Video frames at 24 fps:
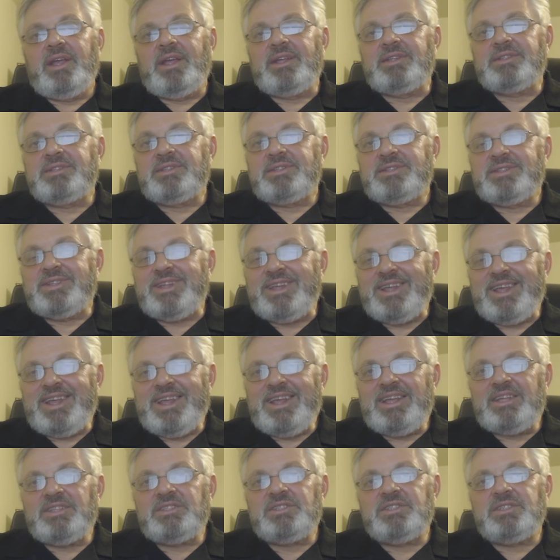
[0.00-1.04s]
It's the
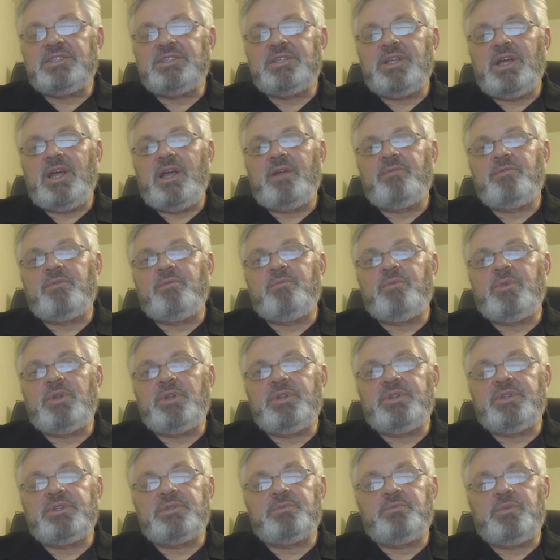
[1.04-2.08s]
easiest time to
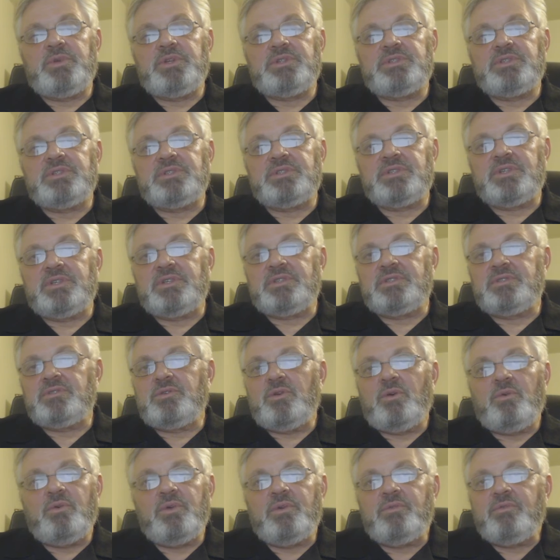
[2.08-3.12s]
build this business because
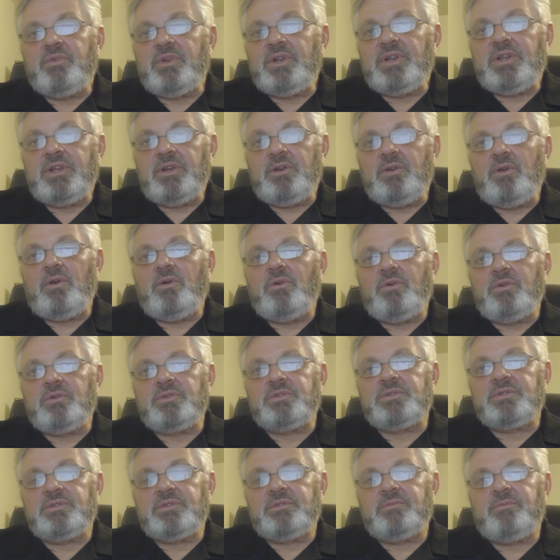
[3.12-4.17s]
no one really
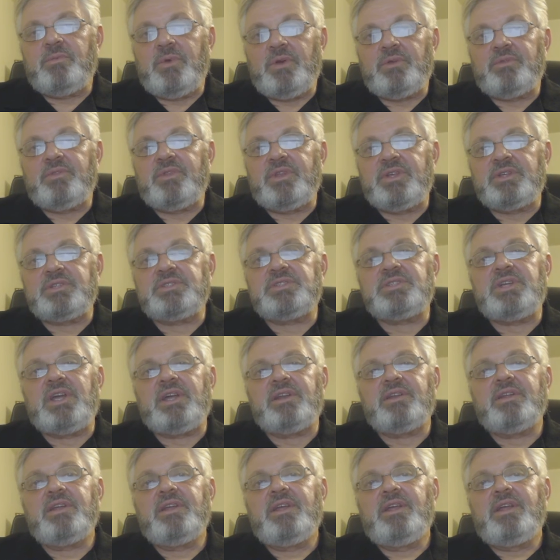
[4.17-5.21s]
knows about this
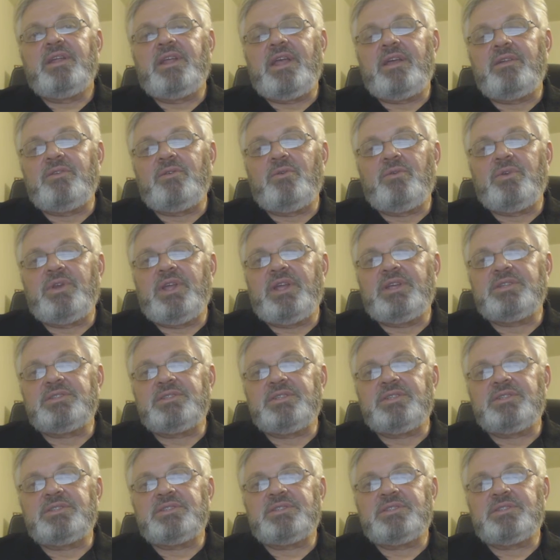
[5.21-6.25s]
yet. No one has
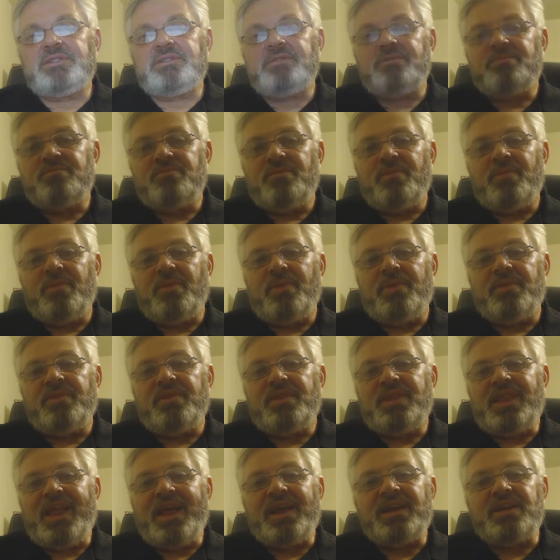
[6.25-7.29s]
this
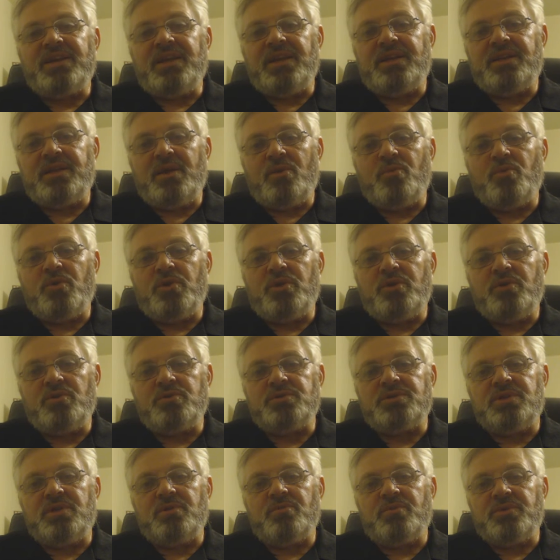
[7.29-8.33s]
technique that we're
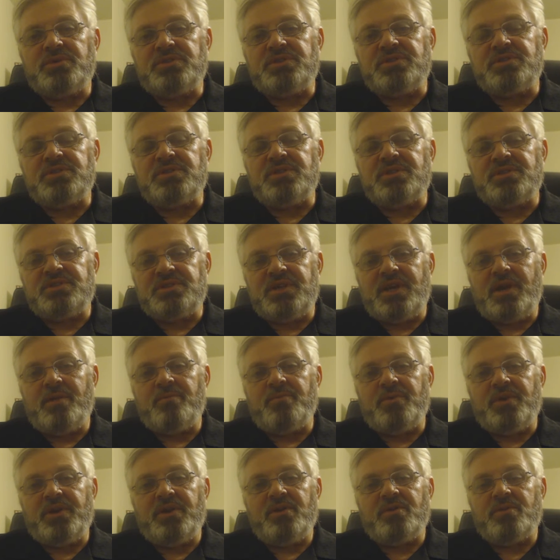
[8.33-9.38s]
using, which is the
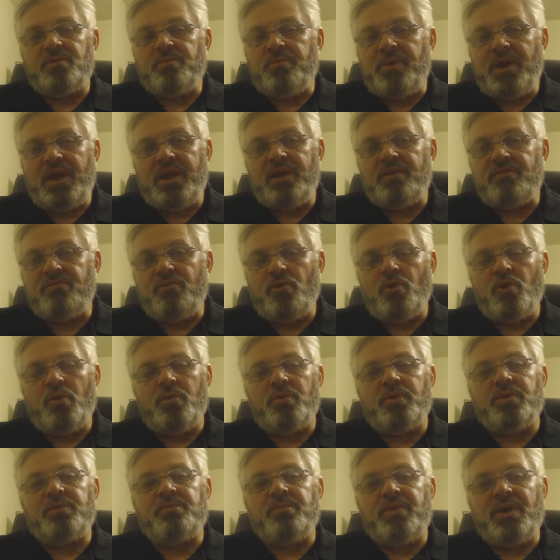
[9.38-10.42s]
sampling or the pay it
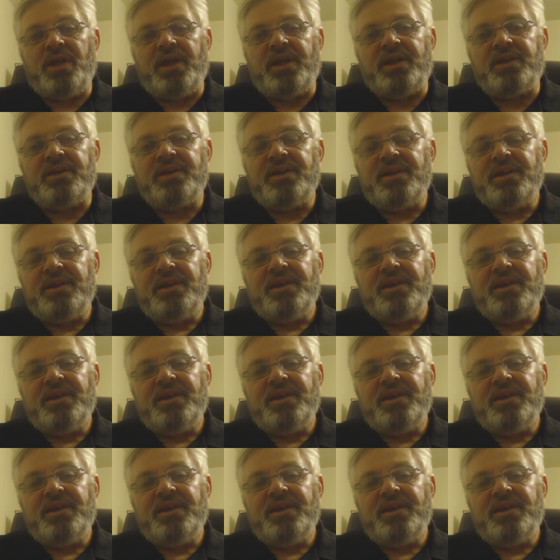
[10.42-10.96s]
forward plan.